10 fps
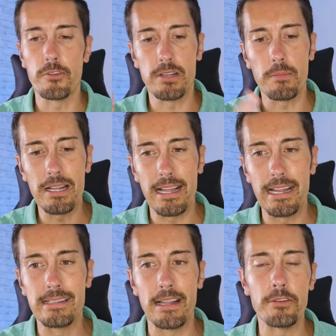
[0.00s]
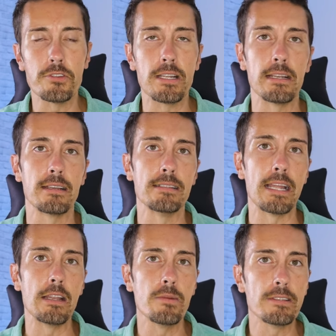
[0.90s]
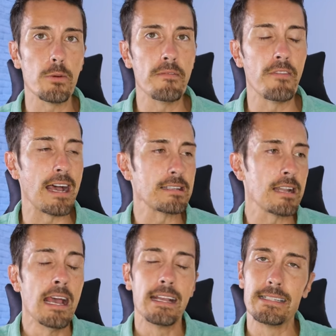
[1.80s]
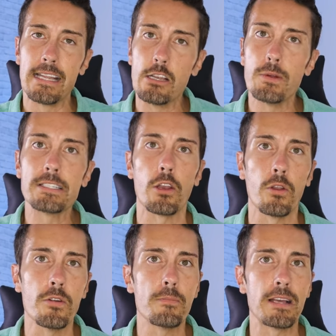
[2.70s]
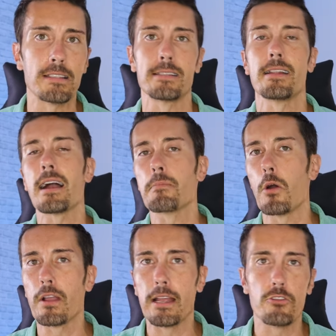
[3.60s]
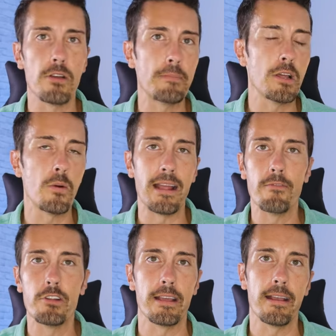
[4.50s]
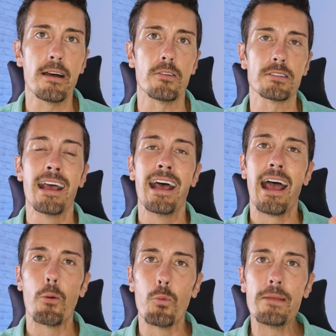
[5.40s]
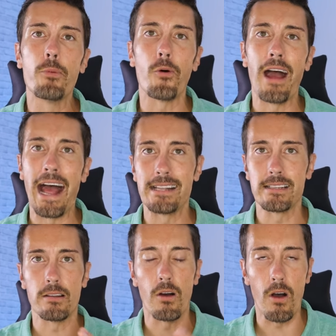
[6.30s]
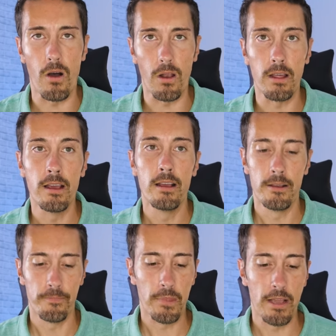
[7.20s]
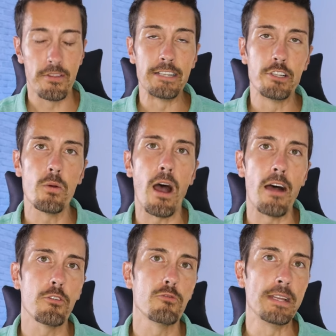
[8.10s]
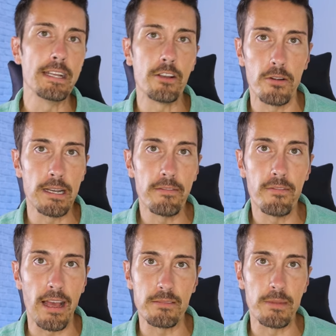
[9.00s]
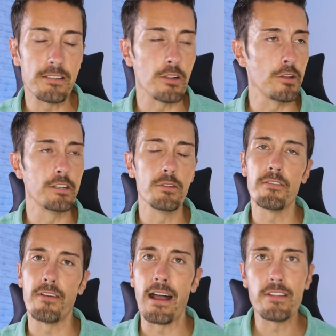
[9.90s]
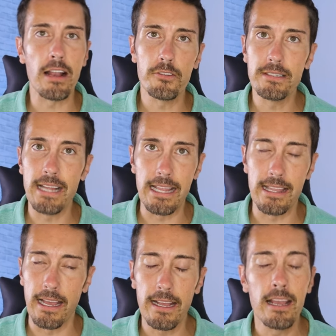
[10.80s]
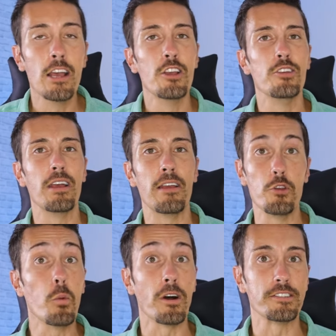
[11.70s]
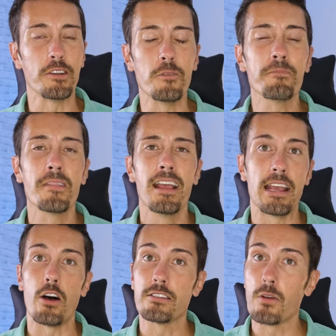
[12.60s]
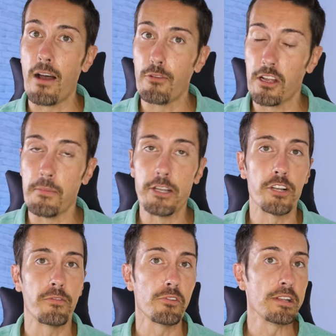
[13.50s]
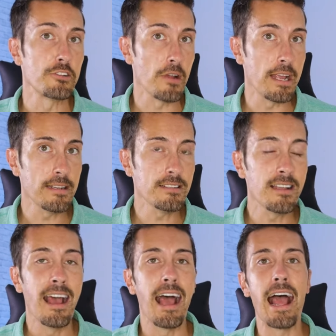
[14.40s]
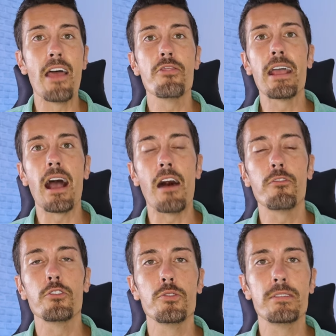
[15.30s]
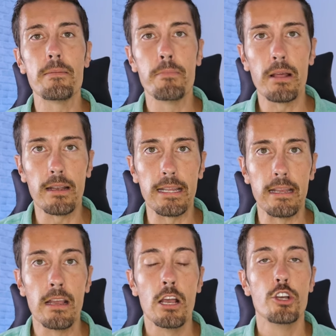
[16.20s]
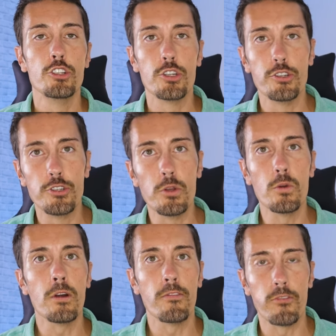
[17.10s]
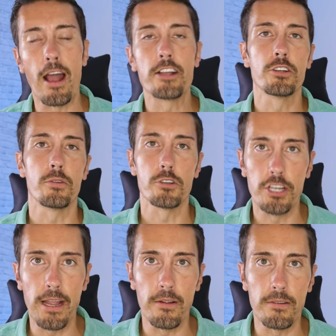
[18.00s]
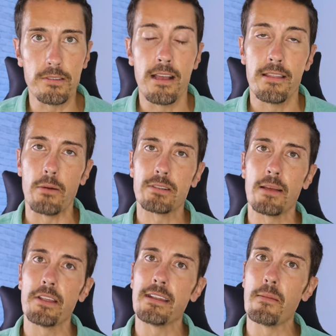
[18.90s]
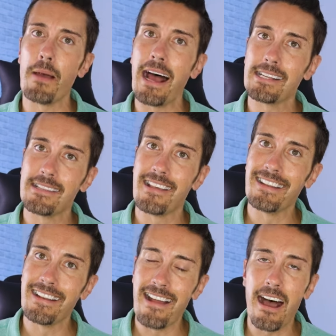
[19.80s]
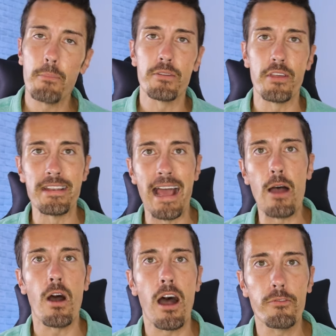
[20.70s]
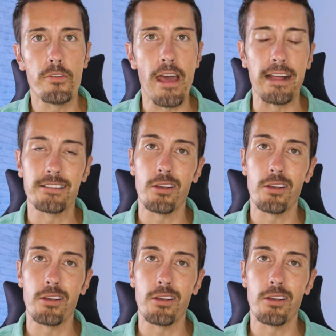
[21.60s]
So if you're somebody that is interested in continuing to invest, continuing to learn about the stock market, crypto, and everything else, Webull has it all. They do offer recurrent investments, so you can do the $5 a day thing if you want to. They also offer commission-free trades, and they offer you the ability to do fractional shares. That was something in the past that they did not, but they now offer that.